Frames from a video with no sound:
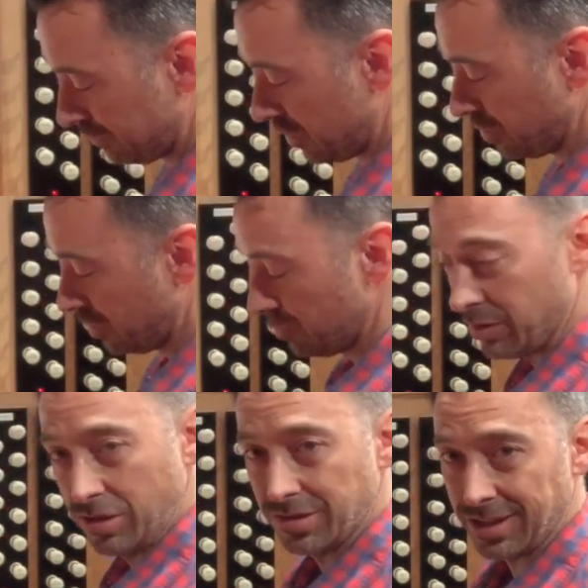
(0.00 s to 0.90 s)
the
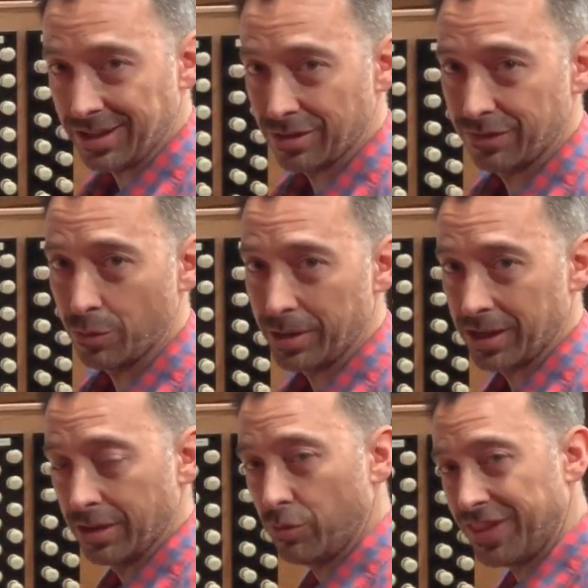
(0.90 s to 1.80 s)
volume using the foot
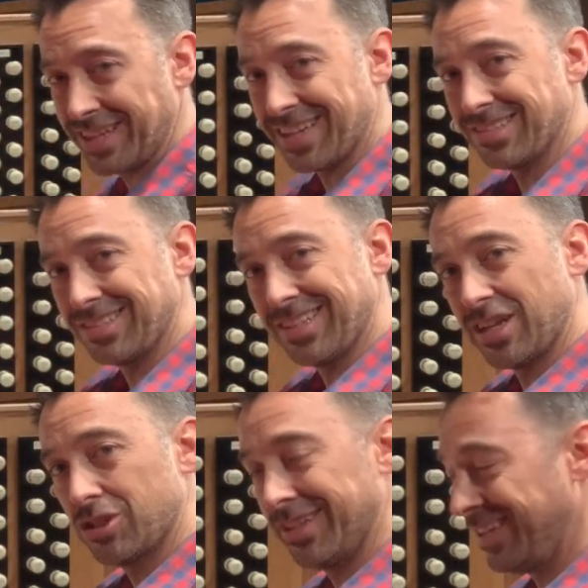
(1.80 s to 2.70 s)
pedal. And what that does is
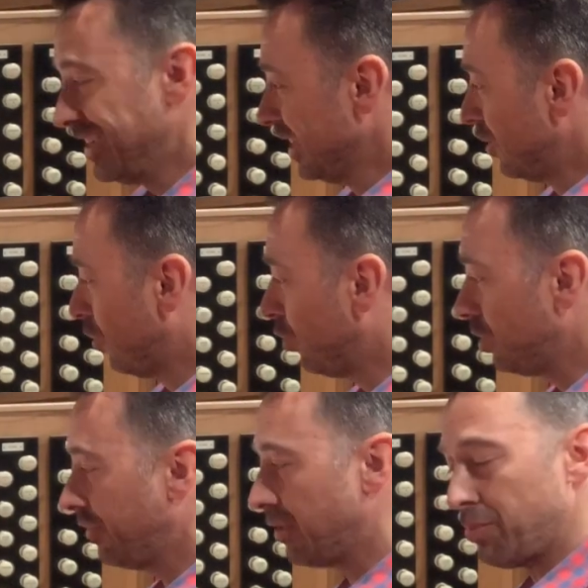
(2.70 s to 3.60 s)
actually
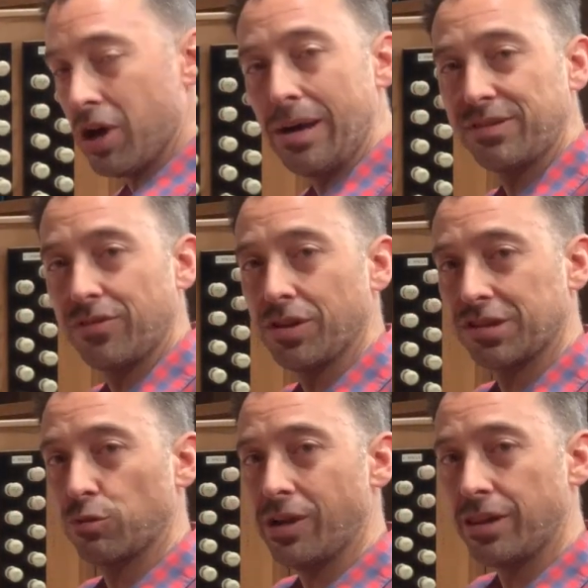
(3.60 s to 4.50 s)
all of the pipes for the
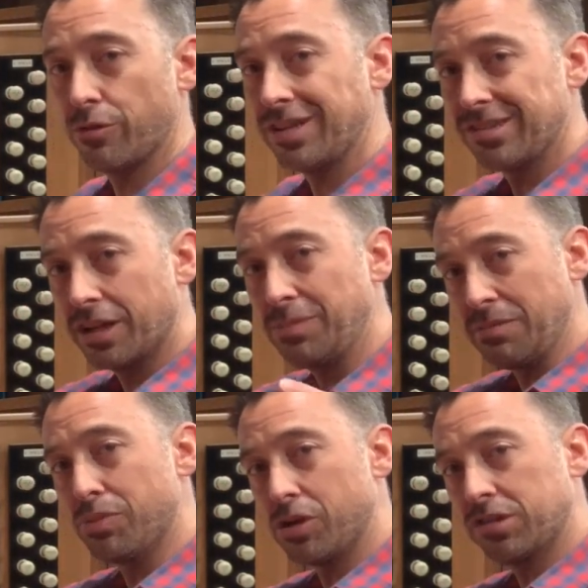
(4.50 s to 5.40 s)
swell are inside a
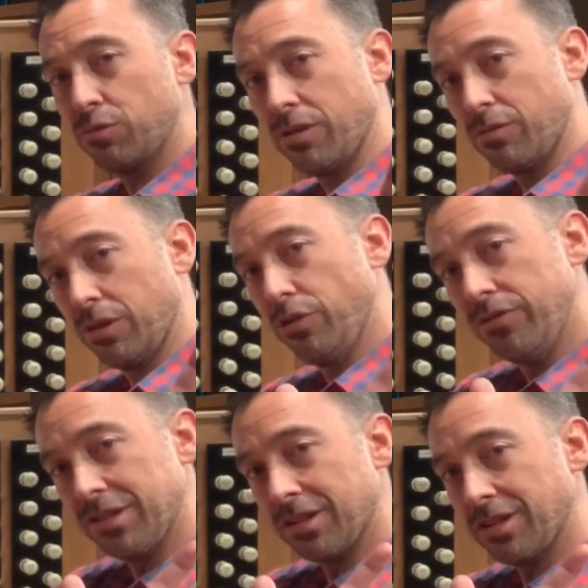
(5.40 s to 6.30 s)
big box with
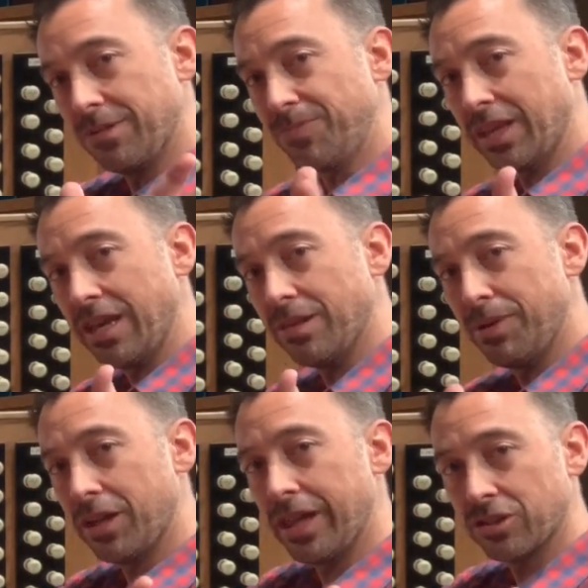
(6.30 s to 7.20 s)
louvers on it, and the
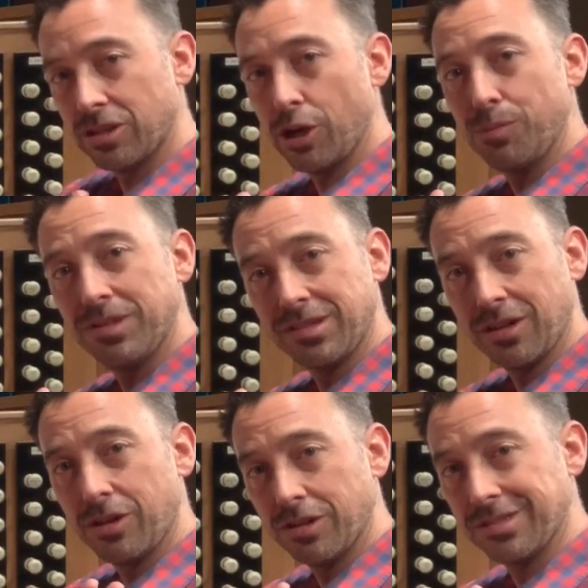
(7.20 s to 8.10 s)
pedal actually opens
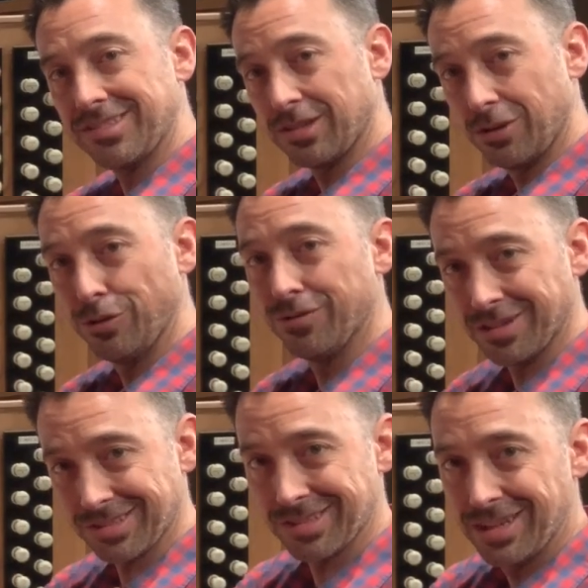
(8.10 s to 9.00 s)
and closes the
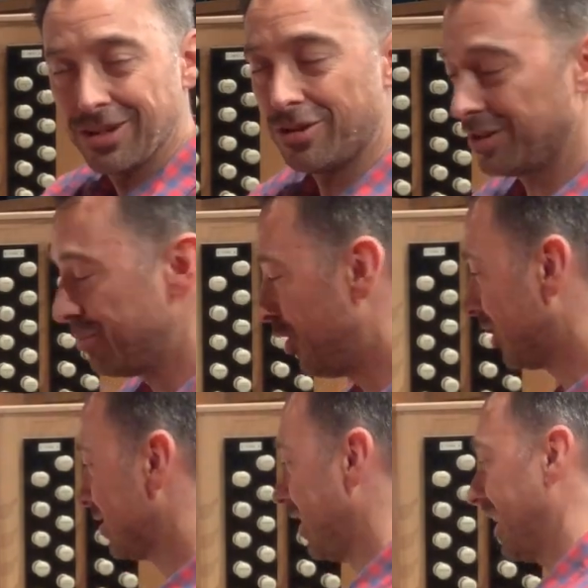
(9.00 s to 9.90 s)
louvers on the
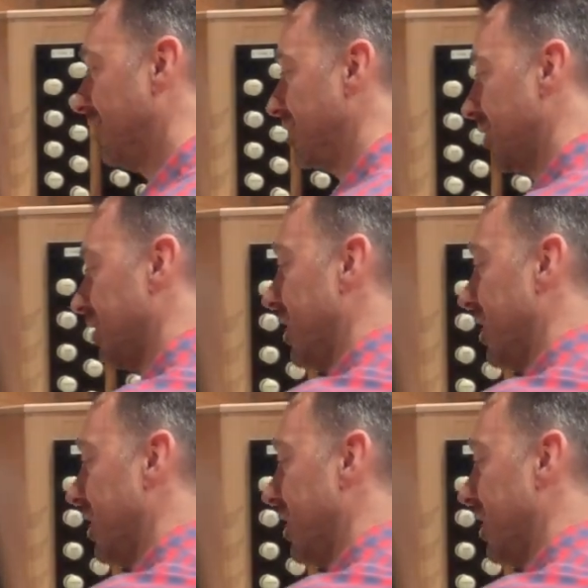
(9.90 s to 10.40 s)
box. So that gives you the